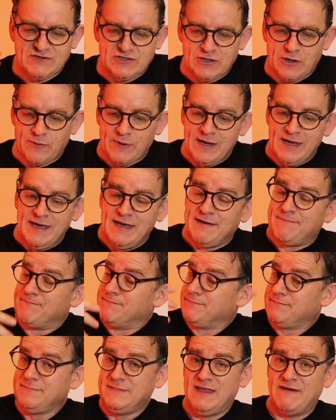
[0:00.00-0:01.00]
So
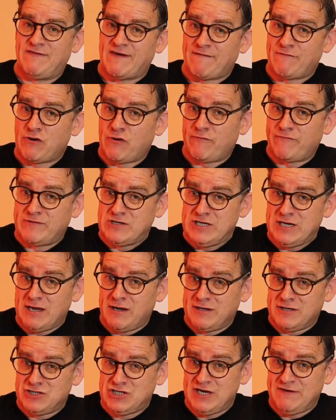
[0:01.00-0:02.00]
if you haven't
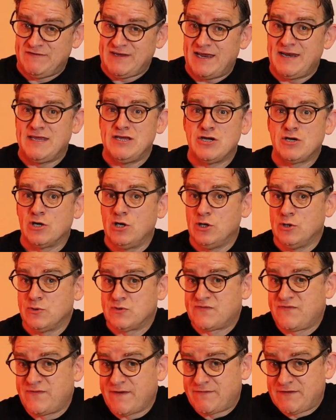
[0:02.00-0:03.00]
achieved any, you can
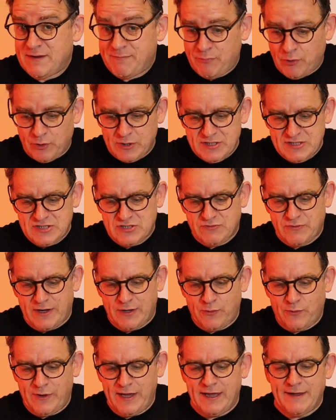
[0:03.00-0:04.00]
lose 50 points straight
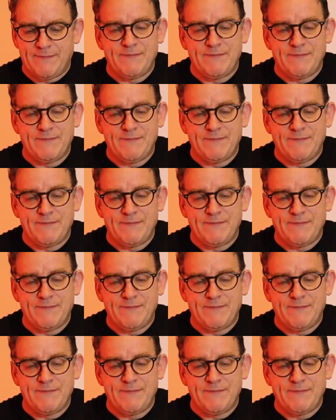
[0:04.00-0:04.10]
away.